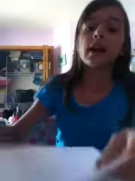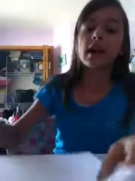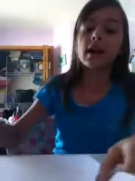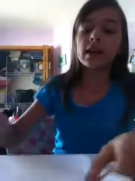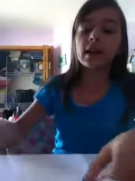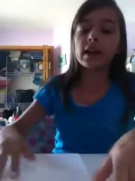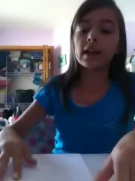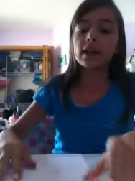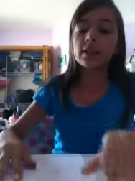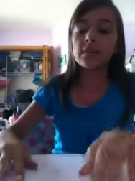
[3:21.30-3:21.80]

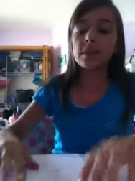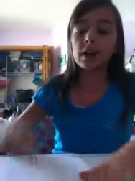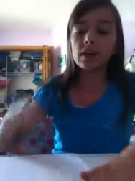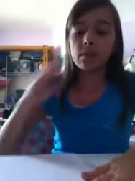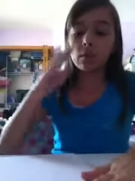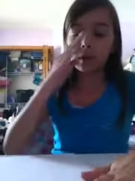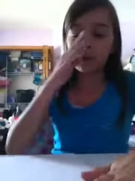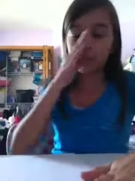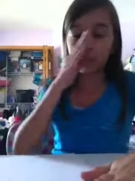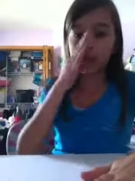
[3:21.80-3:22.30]
I like to
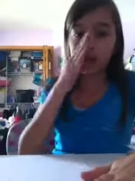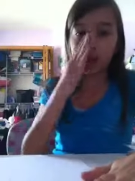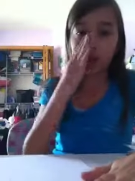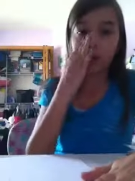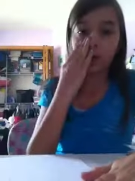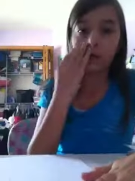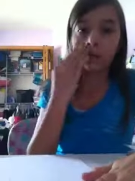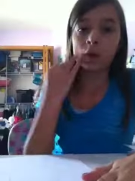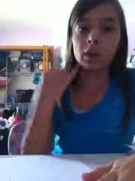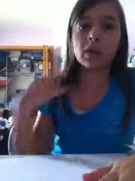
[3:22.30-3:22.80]
make one
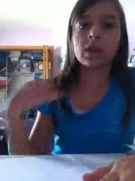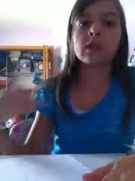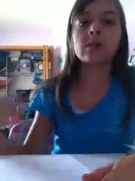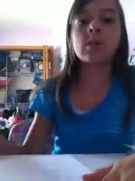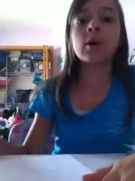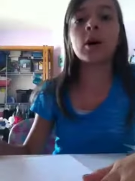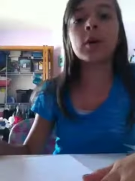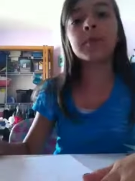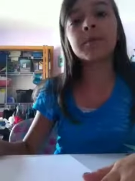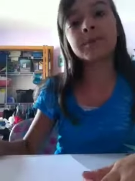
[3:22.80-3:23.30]
big and one
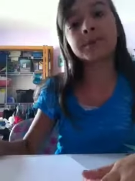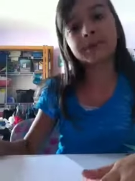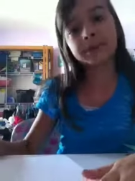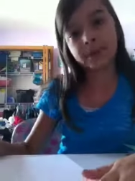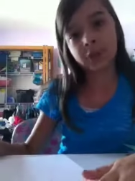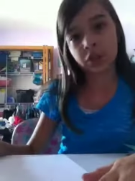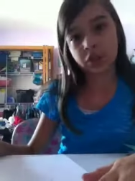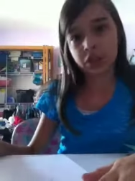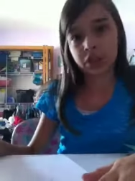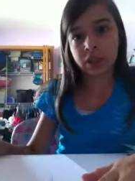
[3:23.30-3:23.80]
small,
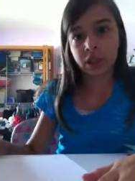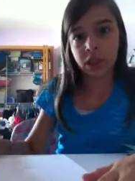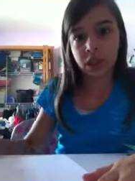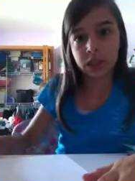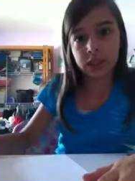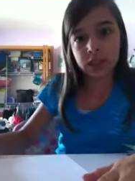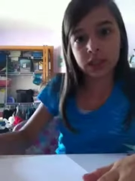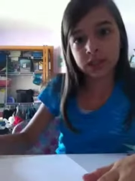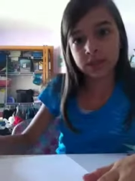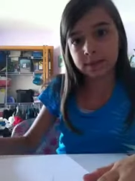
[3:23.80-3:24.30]
just
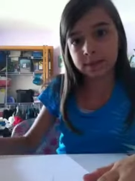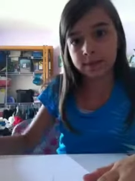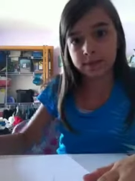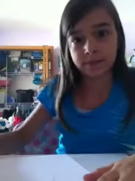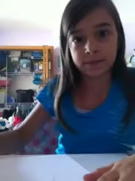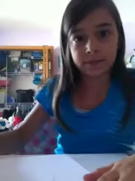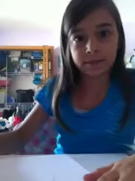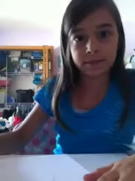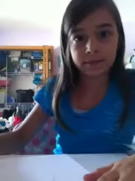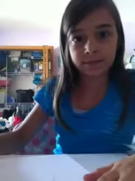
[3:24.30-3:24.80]
because
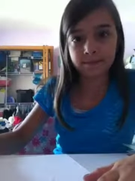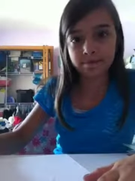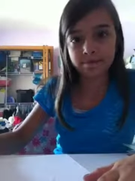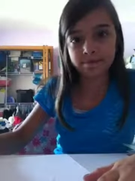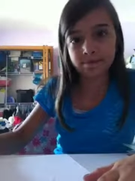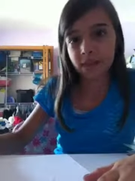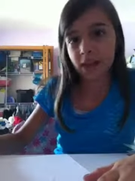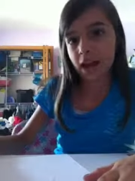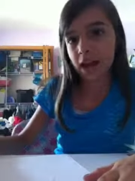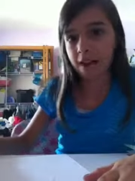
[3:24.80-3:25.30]

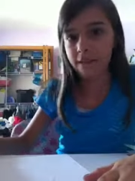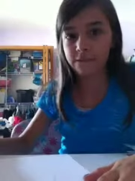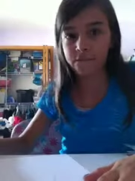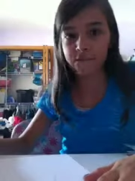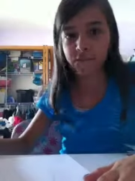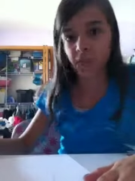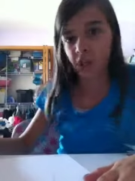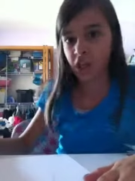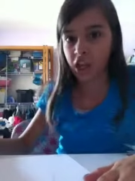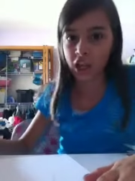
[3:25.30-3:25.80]

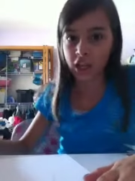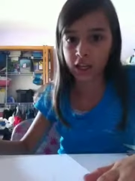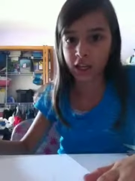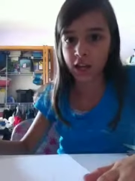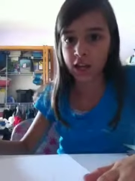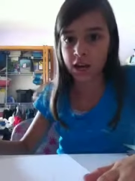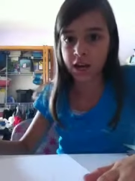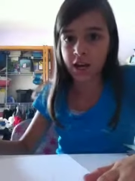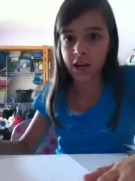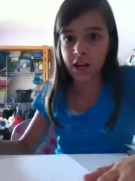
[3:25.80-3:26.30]
be like
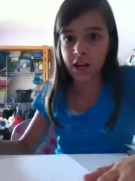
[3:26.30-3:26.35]
it.